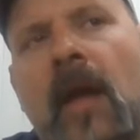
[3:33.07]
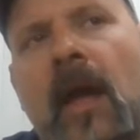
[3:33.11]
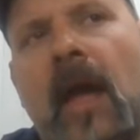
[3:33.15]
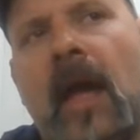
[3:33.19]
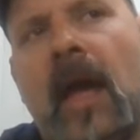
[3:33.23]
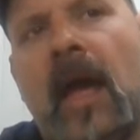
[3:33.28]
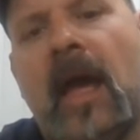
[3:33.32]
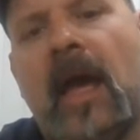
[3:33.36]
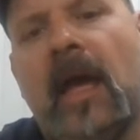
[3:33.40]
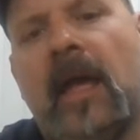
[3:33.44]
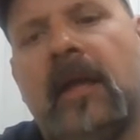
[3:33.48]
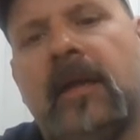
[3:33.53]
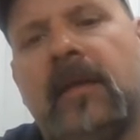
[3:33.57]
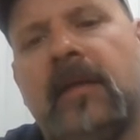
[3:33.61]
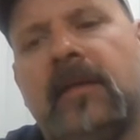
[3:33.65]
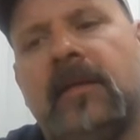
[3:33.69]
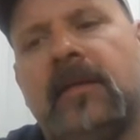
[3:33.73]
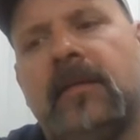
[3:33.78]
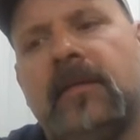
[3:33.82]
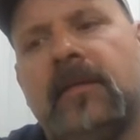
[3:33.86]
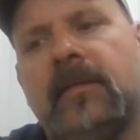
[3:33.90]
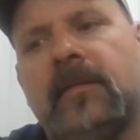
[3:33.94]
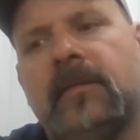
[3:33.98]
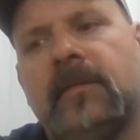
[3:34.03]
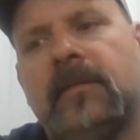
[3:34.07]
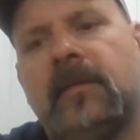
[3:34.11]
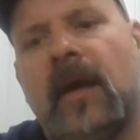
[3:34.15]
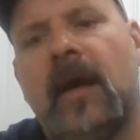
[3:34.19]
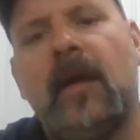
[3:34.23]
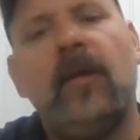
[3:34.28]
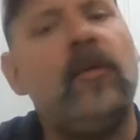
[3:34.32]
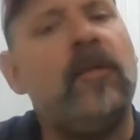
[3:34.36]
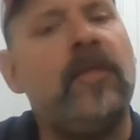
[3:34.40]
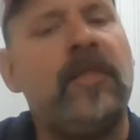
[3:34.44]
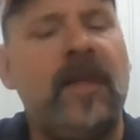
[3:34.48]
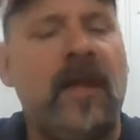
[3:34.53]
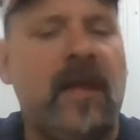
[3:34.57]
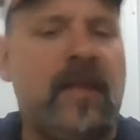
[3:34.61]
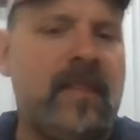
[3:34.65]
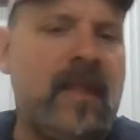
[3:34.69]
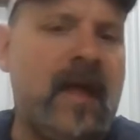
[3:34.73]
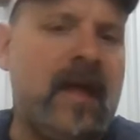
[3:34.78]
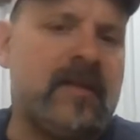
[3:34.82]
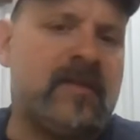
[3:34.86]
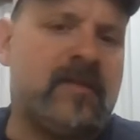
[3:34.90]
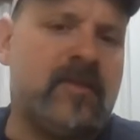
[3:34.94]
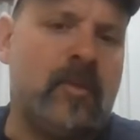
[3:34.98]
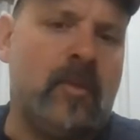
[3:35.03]
And I don't think
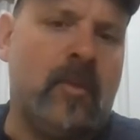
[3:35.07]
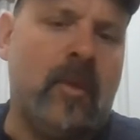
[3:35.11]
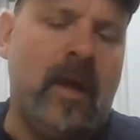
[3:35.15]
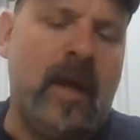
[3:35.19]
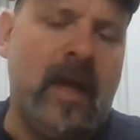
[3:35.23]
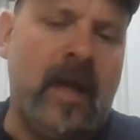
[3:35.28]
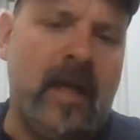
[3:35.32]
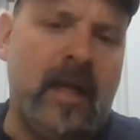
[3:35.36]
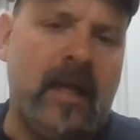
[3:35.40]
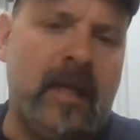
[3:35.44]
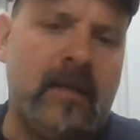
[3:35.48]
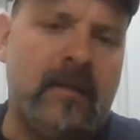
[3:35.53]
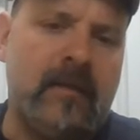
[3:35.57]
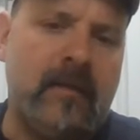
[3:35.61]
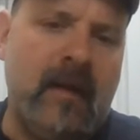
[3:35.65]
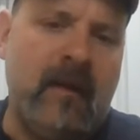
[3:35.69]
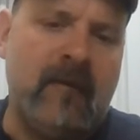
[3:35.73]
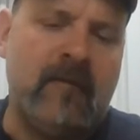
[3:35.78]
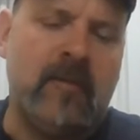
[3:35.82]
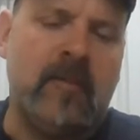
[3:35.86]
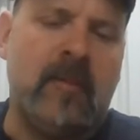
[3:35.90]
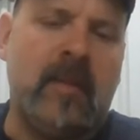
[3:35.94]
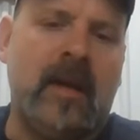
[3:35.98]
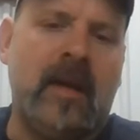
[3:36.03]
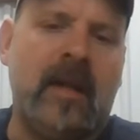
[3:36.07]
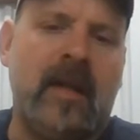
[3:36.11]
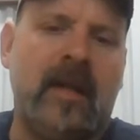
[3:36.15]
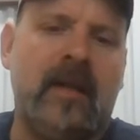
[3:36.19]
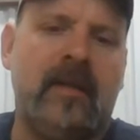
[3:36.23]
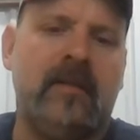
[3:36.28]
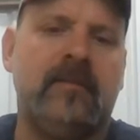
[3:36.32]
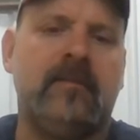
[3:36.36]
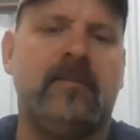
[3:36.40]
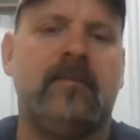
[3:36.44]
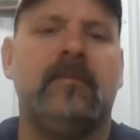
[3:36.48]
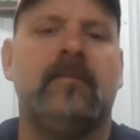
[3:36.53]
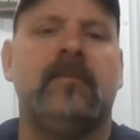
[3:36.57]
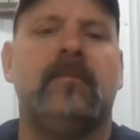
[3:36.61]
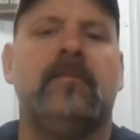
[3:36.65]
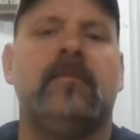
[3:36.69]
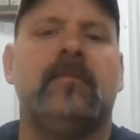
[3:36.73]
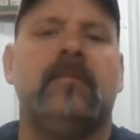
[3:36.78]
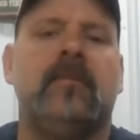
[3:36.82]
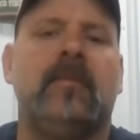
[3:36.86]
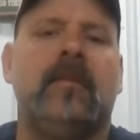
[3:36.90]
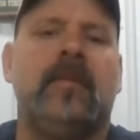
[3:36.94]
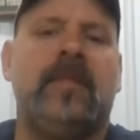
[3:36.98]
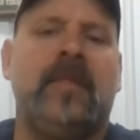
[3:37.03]
that's the way everybody
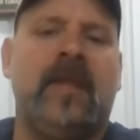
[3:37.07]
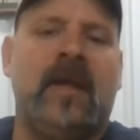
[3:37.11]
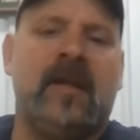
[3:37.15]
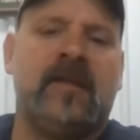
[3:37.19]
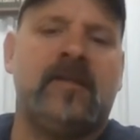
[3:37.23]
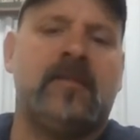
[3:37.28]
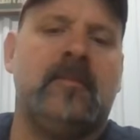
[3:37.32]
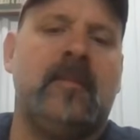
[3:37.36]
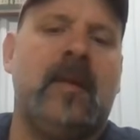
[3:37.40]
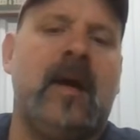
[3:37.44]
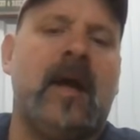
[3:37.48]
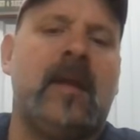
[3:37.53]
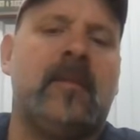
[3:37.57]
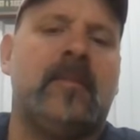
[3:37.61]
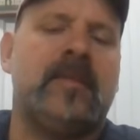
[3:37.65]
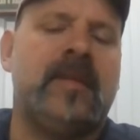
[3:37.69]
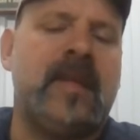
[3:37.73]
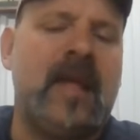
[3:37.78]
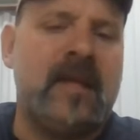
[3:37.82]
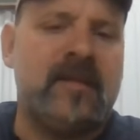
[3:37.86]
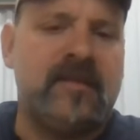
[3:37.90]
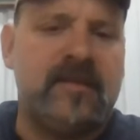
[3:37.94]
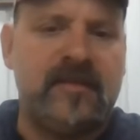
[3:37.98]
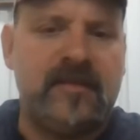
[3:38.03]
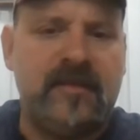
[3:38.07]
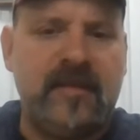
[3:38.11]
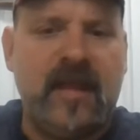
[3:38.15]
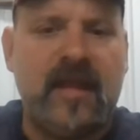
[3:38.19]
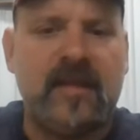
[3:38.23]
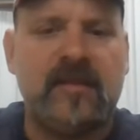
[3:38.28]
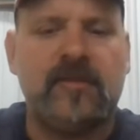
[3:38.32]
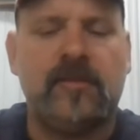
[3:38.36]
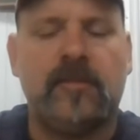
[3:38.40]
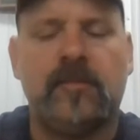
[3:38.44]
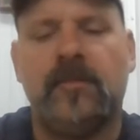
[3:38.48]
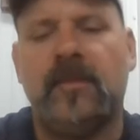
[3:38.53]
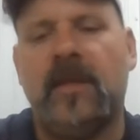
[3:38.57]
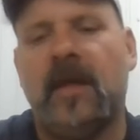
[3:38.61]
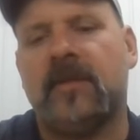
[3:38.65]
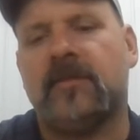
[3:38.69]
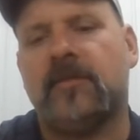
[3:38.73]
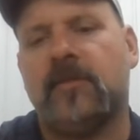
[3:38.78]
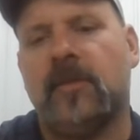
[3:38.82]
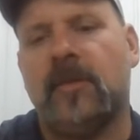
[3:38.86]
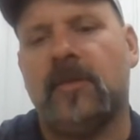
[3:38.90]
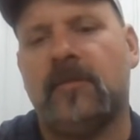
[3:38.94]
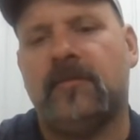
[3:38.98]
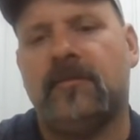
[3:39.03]
thinks about it, but that's
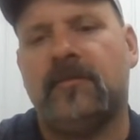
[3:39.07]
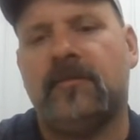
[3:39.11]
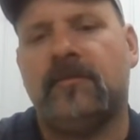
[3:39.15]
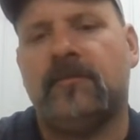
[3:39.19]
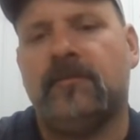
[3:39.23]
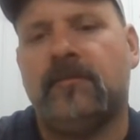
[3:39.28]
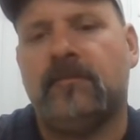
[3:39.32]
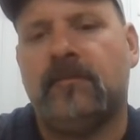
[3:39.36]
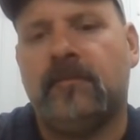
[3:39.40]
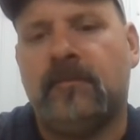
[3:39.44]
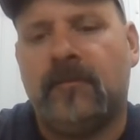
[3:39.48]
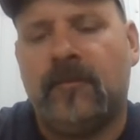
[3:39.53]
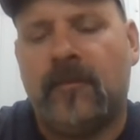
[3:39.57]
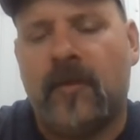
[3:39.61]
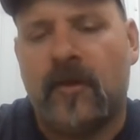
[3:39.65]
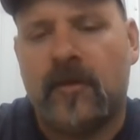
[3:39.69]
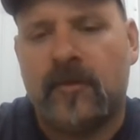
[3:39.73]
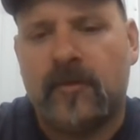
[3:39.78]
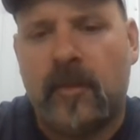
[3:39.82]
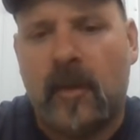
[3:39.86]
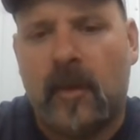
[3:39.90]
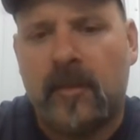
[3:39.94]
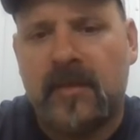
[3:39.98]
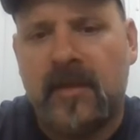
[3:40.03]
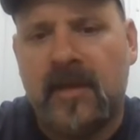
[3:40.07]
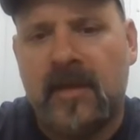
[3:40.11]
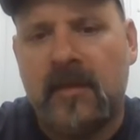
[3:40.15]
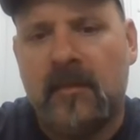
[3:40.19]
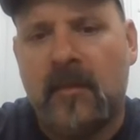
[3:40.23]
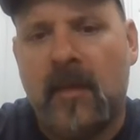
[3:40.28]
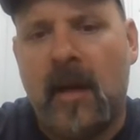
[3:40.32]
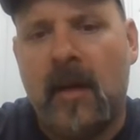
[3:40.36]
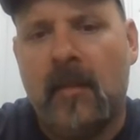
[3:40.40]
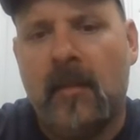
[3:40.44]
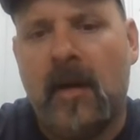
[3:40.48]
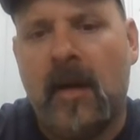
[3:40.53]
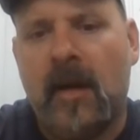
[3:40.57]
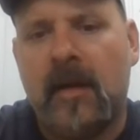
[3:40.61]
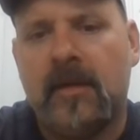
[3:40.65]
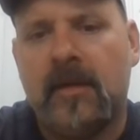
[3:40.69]
what first popped into my mind.